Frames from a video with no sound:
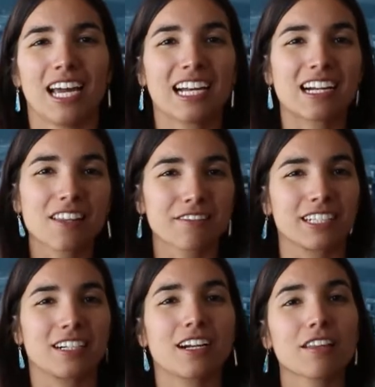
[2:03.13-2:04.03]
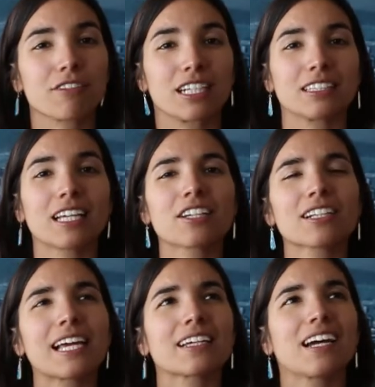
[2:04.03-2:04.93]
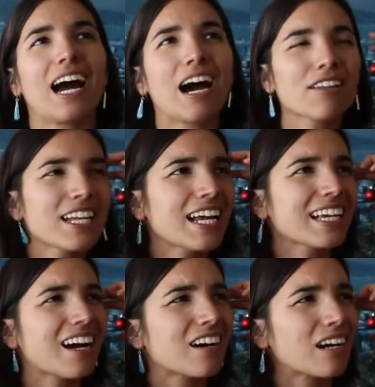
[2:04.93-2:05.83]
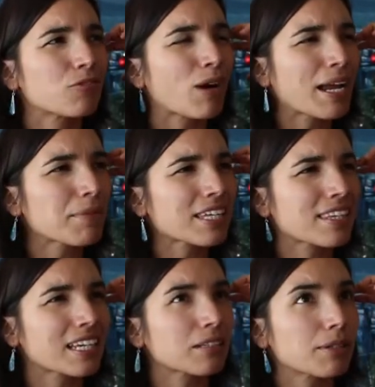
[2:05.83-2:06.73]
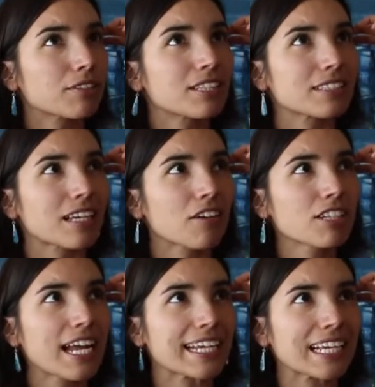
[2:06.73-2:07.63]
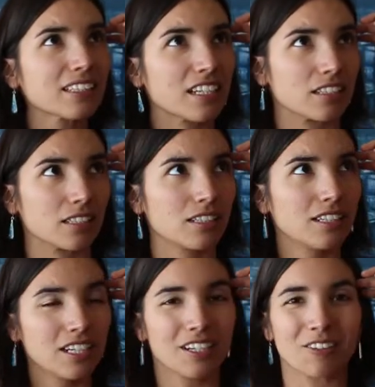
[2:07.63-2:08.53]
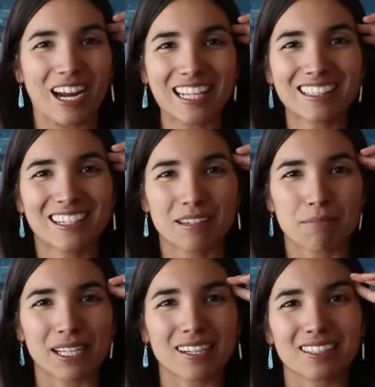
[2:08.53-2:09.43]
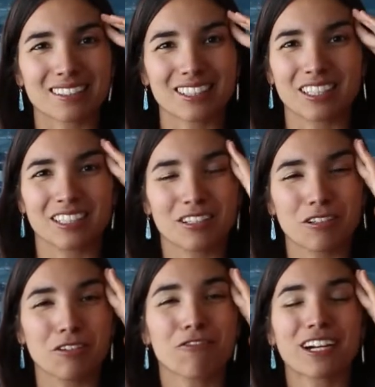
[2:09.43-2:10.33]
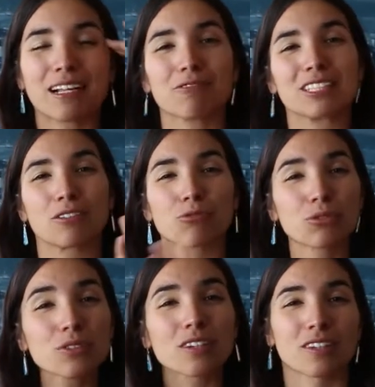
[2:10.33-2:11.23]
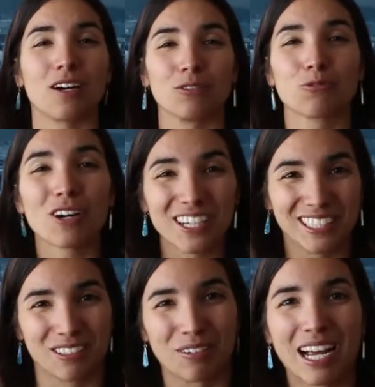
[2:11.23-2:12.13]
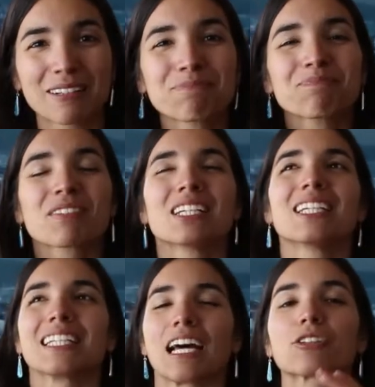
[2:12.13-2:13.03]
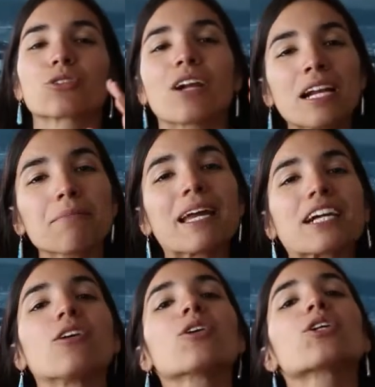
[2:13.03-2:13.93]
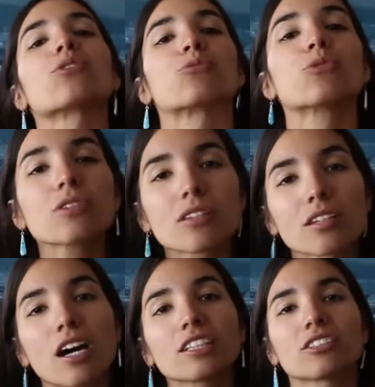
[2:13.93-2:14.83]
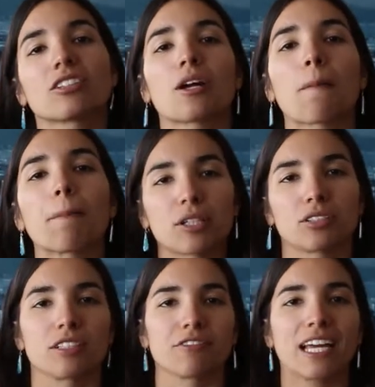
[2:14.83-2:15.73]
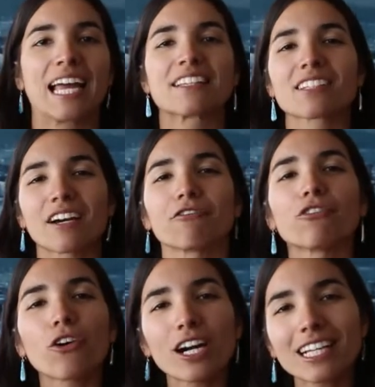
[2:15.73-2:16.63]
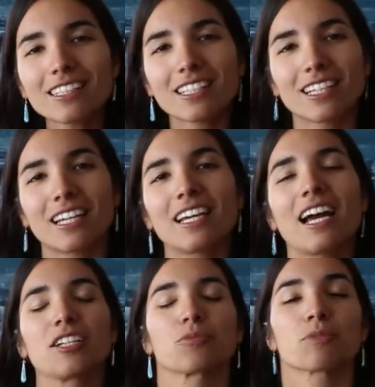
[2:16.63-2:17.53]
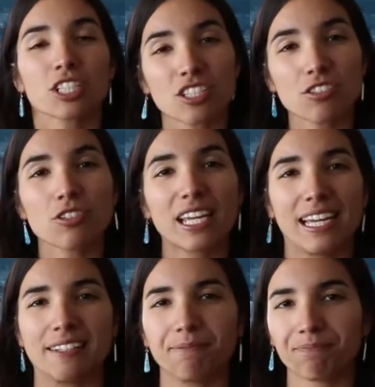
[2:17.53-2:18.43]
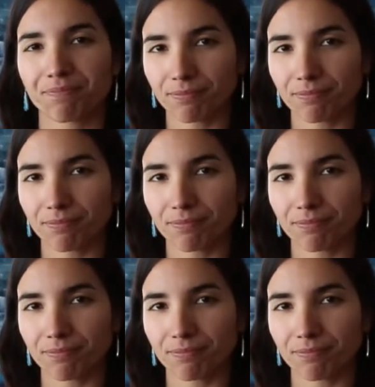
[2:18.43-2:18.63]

And another one, and another one. And then you're like, how did I, why am I thinking about this? How did I get here, right? Because y you forget what the root thought was, right? Now, try to make all your root thoughts positive and avoid as much as you can